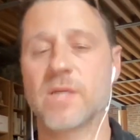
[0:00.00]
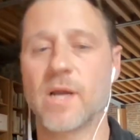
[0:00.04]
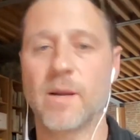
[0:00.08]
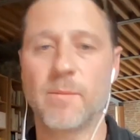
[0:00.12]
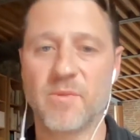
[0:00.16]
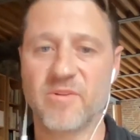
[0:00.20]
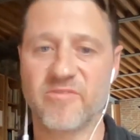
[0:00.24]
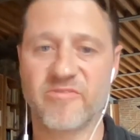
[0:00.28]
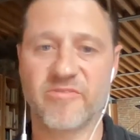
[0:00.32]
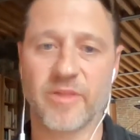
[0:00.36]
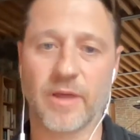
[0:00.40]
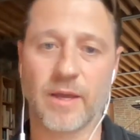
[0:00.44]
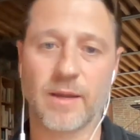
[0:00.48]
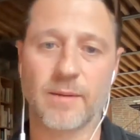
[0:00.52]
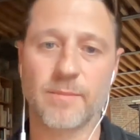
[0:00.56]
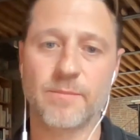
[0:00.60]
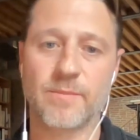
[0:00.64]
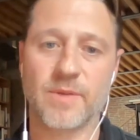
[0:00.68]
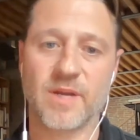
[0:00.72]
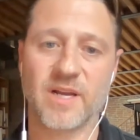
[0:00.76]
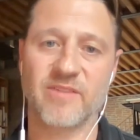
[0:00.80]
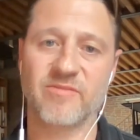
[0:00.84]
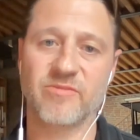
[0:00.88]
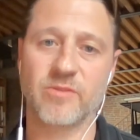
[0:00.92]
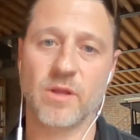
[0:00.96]
of them
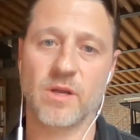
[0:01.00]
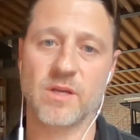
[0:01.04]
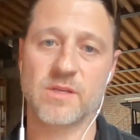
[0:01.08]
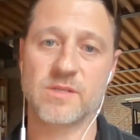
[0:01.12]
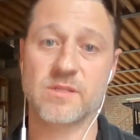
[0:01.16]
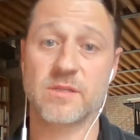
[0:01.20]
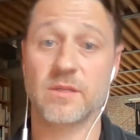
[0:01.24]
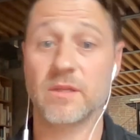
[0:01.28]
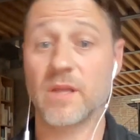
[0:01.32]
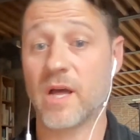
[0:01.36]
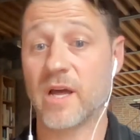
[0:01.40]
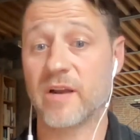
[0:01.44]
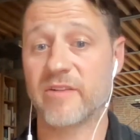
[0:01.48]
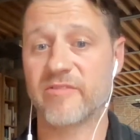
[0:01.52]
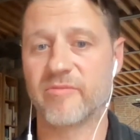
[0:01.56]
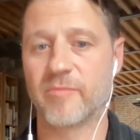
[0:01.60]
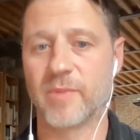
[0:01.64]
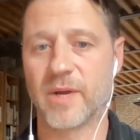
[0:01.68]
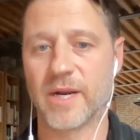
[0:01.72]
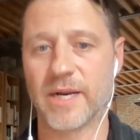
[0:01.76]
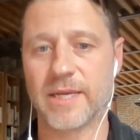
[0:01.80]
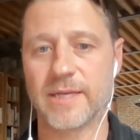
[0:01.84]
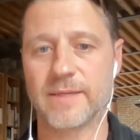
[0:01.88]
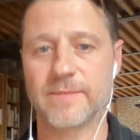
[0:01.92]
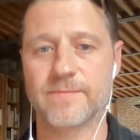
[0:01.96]
have lost a lot of
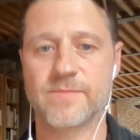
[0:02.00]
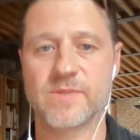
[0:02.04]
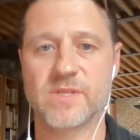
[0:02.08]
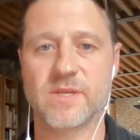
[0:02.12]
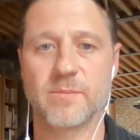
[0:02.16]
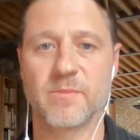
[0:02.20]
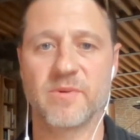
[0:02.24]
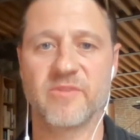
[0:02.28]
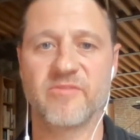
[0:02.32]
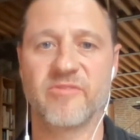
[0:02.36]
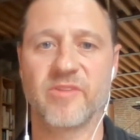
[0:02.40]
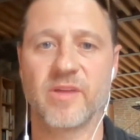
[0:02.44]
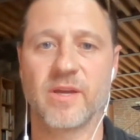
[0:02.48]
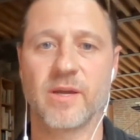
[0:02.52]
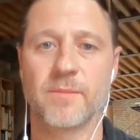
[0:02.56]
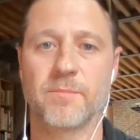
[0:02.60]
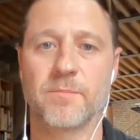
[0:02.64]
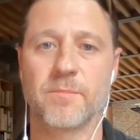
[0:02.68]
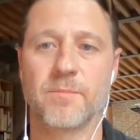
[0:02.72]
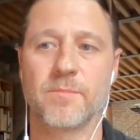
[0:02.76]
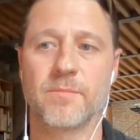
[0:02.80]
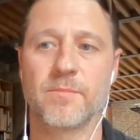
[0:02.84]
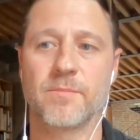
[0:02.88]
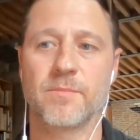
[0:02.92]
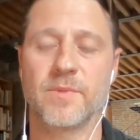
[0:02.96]
money. Some of
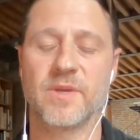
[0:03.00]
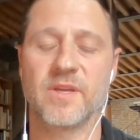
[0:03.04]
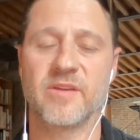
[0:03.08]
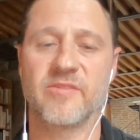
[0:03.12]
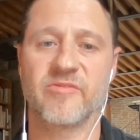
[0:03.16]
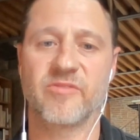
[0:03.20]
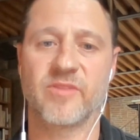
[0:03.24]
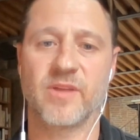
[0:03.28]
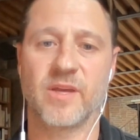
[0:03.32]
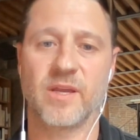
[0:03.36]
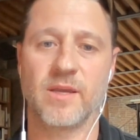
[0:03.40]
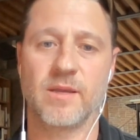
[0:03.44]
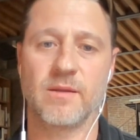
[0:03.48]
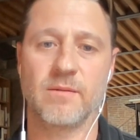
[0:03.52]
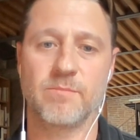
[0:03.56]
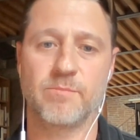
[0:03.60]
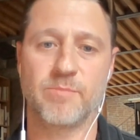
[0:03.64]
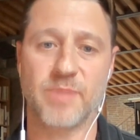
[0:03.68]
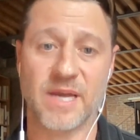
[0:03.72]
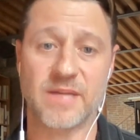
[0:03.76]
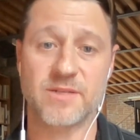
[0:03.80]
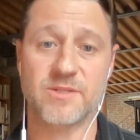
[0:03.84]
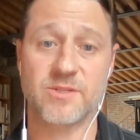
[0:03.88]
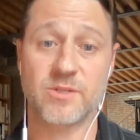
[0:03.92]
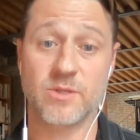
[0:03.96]
them, if they
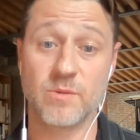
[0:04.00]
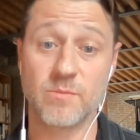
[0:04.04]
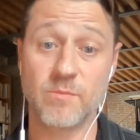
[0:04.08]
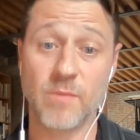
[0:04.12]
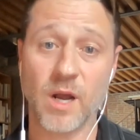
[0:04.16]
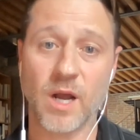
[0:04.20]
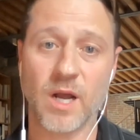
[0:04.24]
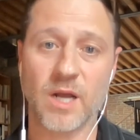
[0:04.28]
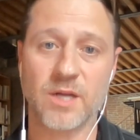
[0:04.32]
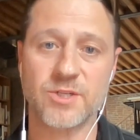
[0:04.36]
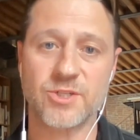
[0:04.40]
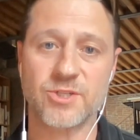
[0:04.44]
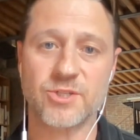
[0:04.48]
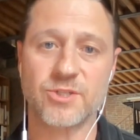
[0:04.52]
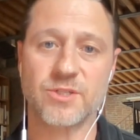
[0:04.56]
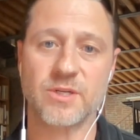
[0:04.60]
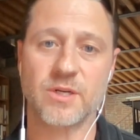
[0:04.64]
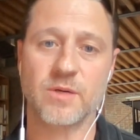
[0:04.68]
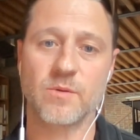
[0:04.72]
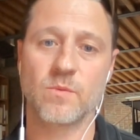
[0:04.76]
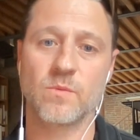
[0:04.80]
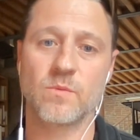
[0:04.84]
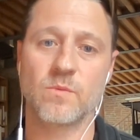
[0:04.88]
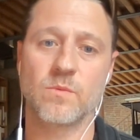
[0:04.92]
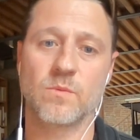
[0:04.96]
bet too much
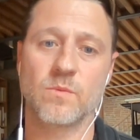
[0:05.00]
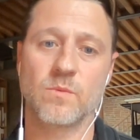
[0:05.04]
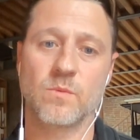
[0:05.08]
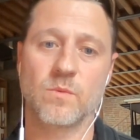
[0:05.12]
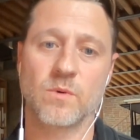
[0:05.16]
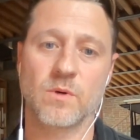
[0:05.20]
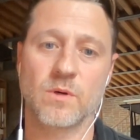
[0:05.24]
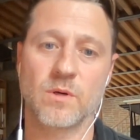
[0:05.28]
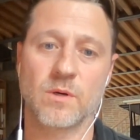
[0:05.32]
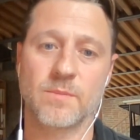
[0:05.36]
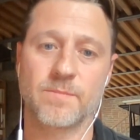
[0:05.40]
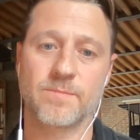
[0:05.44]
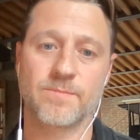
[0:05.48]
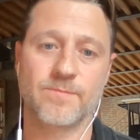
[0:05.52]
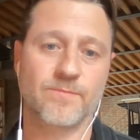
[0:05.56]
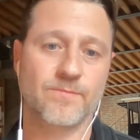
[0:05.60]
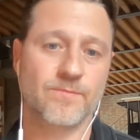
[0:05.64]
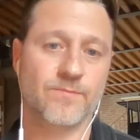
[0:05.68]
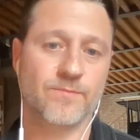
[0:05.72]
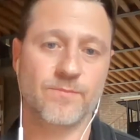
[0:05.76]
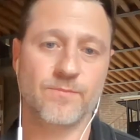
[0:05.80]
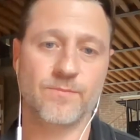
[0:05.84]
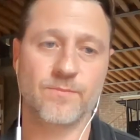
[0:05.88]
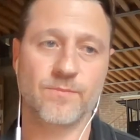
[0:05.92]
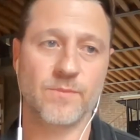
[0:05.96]
and were,
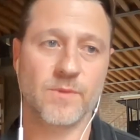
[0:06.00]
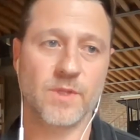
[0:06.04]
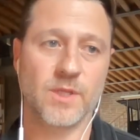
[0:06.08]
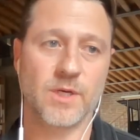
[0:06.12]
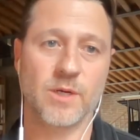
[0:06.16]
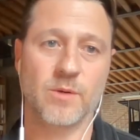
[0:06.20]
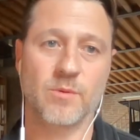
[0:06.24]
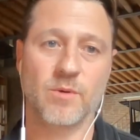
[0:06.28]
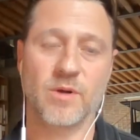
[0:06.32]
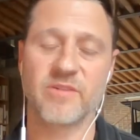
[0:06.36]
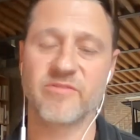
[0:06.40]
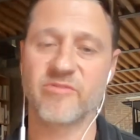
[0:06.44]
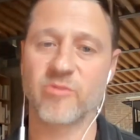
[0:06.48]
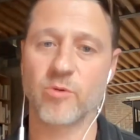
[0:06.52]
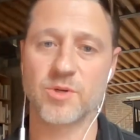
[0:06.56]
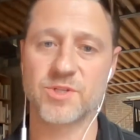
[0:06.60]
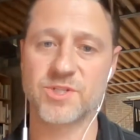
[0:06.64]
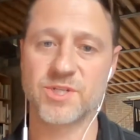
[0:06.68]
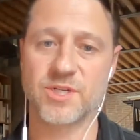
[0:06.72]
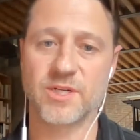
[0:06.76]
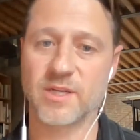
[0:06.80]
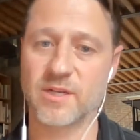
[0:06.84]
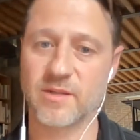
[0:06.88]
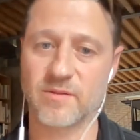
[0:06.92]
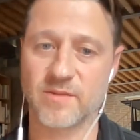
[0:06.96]

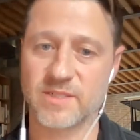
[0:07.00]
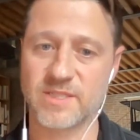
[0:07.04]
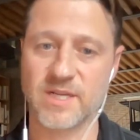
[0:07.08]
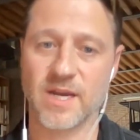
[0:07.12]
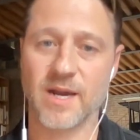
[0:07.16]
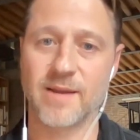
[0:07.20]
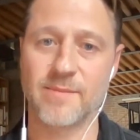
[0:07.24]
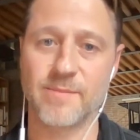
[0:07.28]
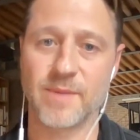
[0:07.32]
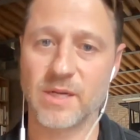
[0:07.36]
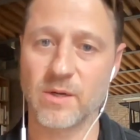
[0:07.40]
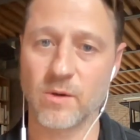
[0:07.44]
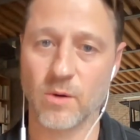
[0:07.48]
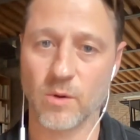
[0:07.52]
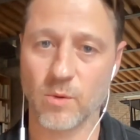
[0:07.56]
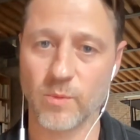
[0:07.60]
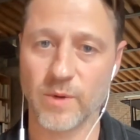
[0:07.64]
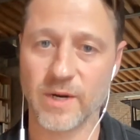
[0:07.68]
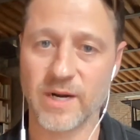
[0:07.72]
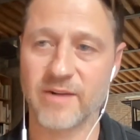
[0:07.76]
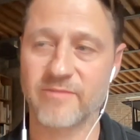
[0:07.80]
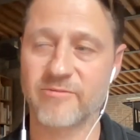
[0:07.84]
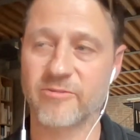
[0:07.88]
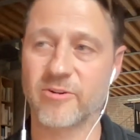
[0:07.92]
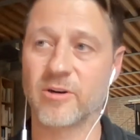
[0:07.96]
unfortunate in the timing or
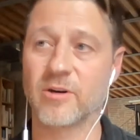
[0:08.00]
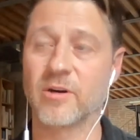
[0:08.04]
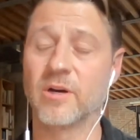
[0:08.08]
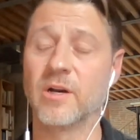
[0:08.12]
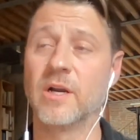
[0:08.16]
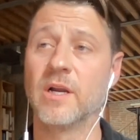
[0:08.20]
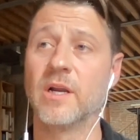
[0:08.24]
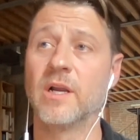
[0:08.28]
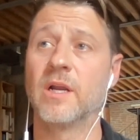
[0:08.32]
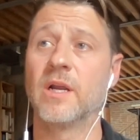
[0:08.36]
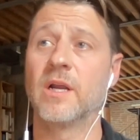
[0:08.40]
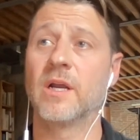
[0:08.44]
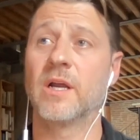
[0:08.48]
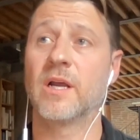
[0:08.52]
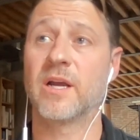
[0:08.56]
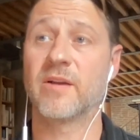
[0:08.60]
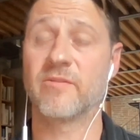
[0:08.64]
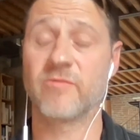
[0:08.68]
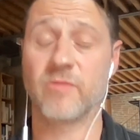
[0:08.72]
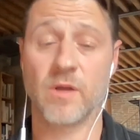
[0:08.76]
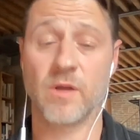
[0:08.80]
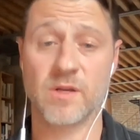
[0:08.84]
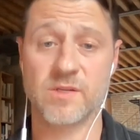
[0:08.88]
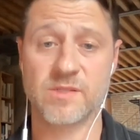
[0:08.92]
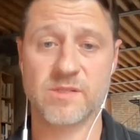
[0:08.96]
whatever,
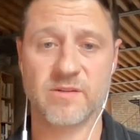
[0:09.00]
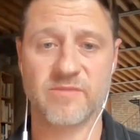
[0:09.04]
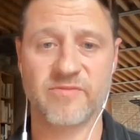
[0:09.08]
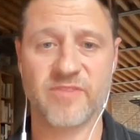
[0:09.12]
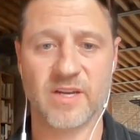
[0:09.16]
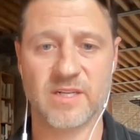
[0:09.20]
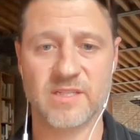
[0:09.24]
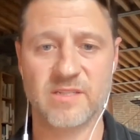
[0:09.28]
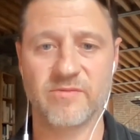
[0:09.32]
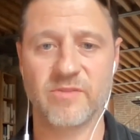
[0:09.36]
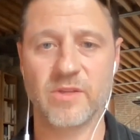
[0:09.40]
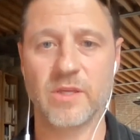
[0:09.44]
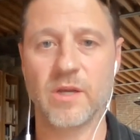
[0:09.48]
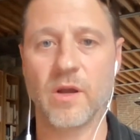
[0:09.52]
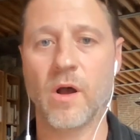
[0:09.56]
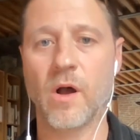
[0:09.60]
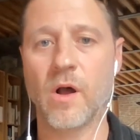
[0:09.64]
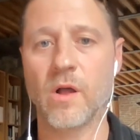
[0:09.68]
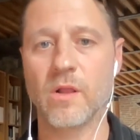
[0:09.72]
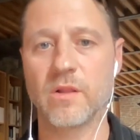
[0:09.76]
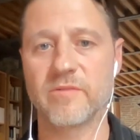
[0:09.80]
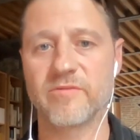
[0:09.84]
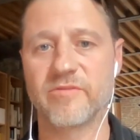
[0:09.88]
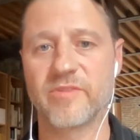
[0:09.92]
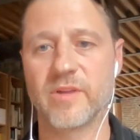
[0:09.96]
have lost effectively
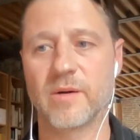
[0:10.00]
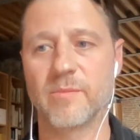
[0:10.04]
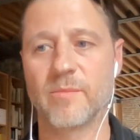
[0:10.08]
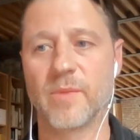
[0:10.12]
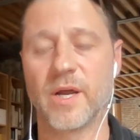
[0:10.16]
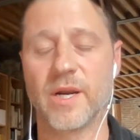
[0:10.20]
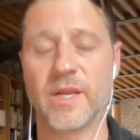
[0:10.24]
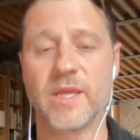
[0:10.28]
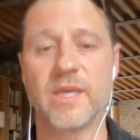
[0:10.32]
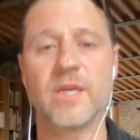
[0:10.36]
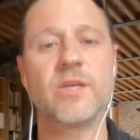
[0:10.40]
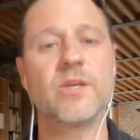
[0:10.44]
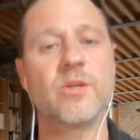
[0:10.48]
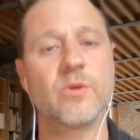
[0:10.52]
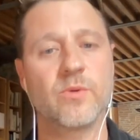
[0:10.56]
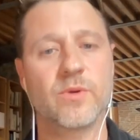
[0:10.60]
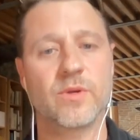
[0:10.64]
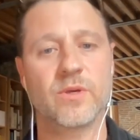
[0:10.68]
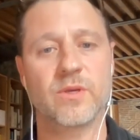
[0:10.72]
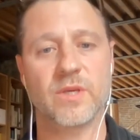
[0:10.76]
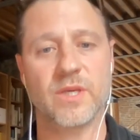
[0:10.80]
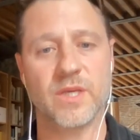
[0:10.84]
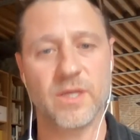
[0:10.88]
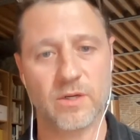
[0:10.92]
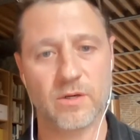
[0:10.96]
all of their money. And you
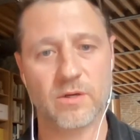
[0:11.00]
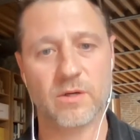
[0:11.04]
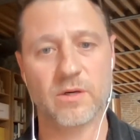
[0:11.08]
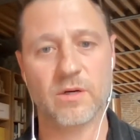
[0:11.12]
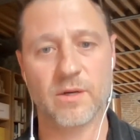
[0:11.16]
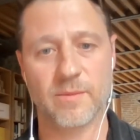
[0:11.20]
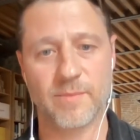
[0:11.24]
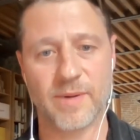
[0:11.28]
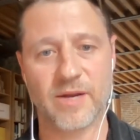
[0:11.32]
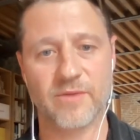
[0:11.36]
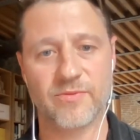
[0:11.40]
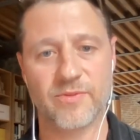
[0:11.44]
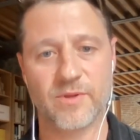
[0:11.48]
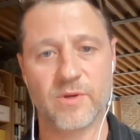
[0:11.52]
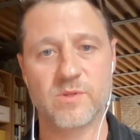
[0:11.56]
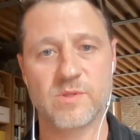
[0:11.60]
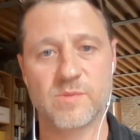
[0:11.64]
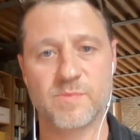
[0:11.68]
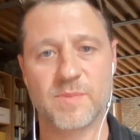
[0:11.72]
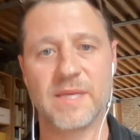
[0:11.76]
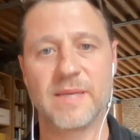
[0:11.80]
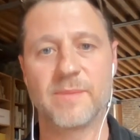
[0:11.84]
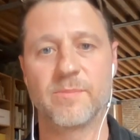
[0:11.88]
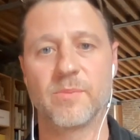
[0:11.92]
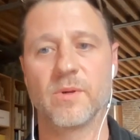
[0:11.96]
hear about those
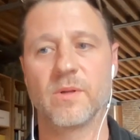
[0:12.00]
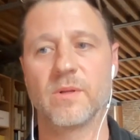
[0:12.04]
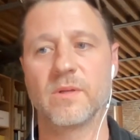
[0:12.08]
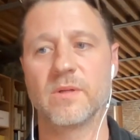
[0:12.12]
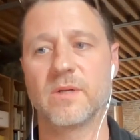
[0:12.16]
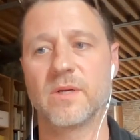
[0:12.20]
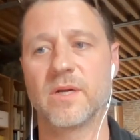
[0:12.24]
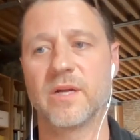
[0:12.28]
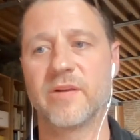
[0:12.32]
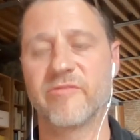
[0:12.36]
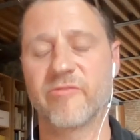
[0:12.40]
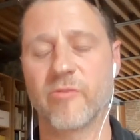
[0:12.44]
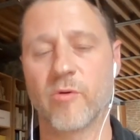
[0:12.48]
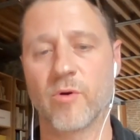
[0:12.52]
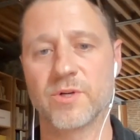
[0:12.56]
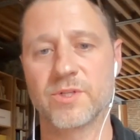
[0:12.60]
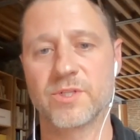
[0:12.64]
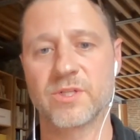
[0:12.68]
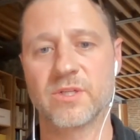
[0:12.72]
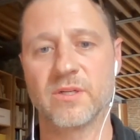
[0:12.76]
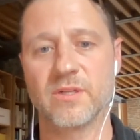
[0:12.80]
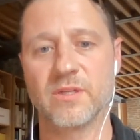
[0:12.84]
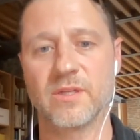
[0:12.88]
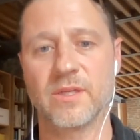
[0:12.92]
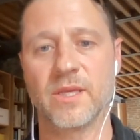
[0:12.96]
people.
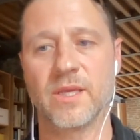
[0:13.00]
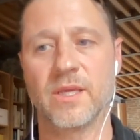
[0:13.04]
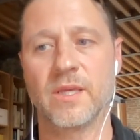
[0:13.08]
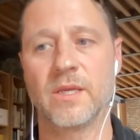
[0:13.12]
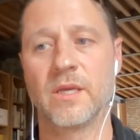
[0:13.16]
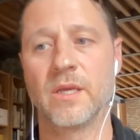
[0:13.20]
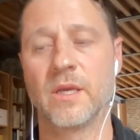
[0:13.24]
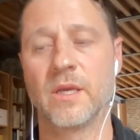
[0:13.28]
Unfortunately,